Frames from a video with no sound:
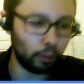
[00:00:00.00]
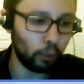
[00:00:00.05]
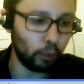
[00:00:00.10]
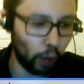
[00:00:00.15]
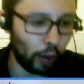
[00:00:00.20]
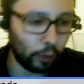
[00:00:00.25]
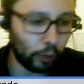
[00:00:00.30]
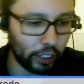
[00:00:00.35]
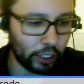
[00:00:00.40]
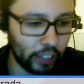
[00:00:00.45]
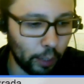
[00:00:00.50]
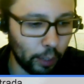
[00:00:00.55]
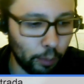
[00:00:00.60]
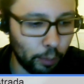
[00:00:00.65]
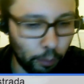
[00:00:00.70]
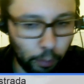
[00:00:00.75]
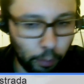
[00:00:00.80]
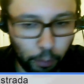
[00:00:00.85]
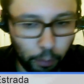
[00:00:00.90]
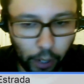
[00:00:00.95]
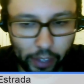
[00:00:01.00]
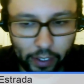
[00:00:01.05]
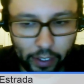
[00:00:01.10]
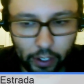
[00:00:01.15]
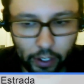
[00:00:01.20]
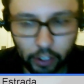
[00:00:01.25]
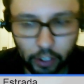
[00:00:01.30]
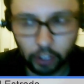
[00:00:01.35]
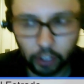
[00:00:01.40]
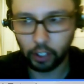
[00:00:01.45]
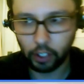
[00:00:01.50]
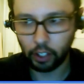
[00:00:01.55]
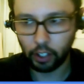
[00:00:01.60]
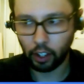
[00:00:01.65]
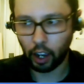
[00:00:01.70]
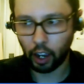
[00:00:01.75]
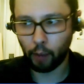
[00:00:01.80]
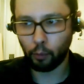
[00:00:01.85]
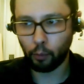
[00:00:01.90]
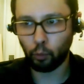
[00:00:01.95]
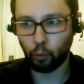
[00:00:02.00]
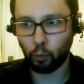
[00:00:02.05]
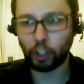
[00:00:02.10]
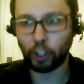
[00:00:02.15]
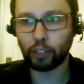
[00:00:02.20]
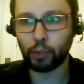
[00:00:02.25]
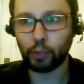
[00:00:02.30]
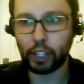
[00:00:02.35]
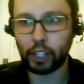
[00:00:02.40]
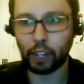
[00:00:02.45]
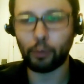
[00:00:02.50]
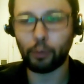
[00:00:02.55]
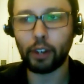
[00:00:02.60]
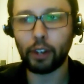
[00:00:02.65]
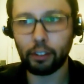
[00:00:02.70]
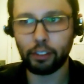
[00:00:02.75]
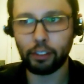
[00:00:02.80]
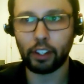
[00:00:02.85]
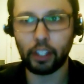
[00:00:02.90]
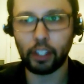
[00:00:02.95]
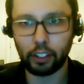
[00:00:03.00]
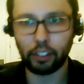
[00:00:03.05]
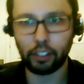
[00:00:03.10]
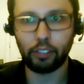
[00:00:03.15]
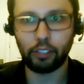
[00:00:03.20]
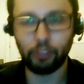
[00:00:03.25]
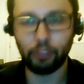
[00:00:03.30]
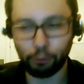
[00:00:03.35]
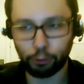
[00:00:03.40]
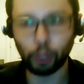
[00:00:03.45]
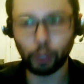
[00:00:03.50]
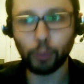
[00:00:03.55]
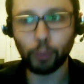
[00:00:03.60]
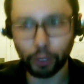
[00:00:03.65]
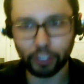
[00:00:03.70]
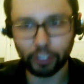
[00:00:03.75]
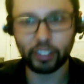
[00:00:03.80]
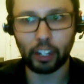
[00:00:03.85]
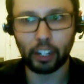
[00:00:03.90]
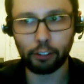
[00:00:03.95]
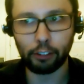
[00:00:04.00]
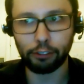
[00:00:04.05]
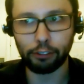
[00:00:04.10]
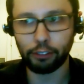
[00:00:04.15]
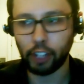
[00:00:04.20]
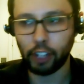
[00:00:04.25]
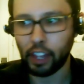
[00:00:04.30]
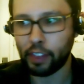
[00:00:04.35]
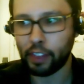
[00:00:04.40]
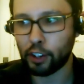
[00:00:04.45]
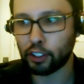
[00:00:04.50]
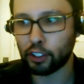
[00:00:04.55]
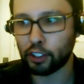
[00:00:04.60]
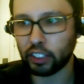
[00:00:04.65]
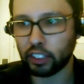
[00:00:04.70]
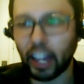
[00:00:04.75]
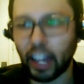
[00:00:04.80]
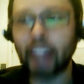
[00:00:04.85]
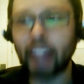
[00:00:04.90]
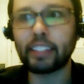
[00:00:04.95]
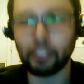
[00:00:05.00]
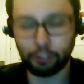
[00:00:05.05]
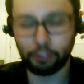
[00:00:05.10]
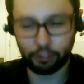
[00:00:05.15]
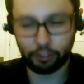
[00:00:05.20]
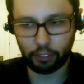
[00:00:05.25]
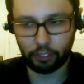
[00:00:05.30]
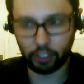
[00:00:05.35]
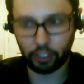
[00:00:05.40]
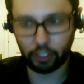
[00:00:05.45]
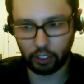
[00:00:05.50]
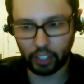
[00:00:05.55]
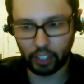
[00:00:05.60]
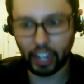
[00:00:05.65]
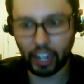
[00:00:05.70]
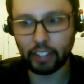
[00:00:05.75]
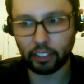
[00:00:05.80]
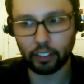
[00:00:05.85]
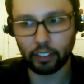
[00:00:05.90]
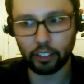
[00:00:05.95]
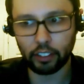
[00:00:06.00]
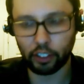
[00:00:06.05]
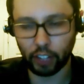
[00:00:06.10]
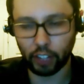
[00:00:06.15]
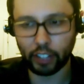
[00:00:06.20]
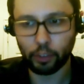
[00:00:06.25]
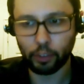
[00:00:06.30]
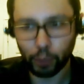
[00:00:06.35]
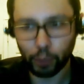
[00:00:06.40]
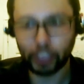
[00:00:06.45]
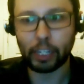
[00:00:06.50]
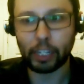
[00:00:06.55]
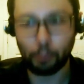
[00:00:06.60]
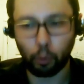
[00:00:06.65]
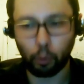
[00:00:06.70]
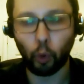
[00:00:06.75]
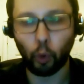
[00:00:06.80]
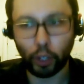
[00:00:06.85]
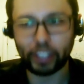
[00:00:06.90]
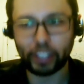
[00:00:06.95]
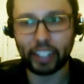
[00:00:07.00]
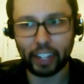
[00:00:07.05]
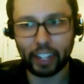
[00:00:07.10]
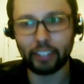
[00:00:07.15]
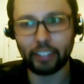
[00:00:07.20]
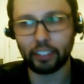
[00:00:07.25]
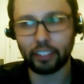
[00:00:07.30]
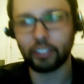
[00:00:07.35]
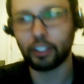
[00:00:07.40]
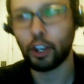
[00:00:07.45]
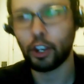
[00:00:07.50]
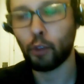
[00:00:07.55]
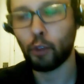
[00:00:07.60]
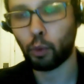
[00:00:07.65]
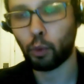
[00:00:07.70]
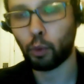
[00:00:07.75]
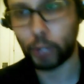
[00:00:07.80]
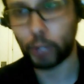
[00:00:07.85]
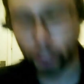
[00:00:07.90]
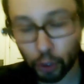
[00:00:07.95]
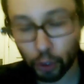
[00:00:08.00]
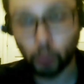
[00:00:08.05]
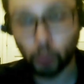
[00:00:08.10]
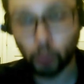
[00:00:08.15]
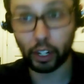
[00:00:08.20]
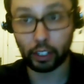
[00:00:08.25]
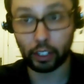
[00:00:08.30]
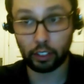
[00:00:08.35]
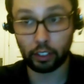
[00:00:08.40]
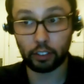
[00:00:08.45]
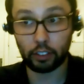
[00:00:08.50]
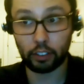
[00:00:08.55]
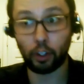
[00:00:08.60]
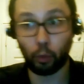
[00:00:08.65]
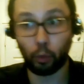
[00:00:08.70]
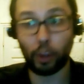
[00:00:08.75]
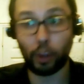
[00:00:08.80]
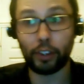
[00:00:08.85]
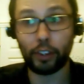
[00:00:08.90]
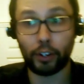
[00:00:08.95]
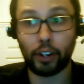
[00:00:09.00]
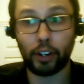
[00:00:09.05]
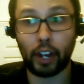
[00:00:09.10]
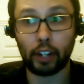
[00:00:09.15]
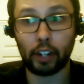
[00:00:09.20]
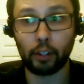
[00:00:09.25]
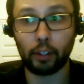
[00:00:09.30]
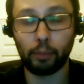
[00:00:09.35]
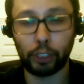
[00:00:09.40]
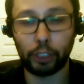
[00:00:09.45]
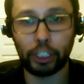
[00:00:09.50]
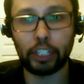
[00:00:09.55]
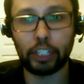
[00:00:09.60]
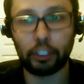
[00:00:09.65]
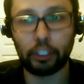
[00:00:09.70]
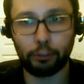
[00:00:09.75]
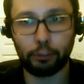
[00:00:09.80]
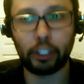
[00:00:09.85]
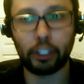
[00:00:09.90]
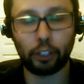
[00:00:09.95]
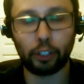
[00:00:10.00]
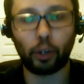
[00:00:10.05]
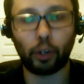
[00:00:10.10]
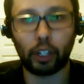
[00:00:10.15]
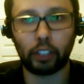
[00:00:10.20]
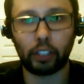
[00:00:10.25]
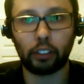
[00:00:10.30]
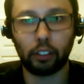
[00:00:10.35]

I was going to say, but I think once we get rid of the verbal stuff, there's lots of cases, there's lots of really important cases where we do want to consider whether or not machines fit into our